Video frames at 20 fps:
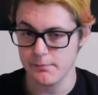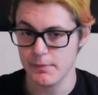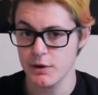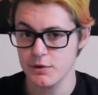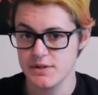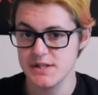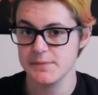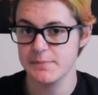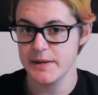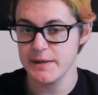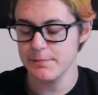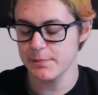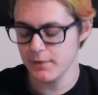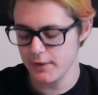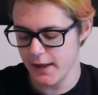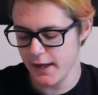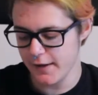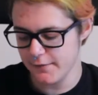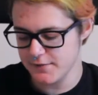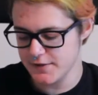most people
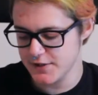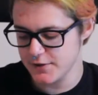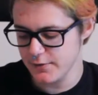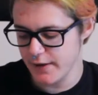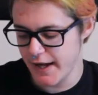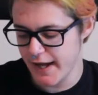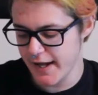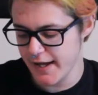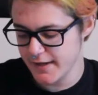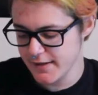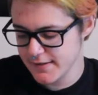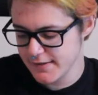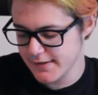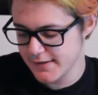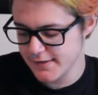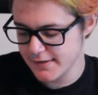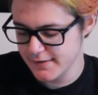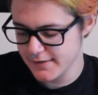have two hands.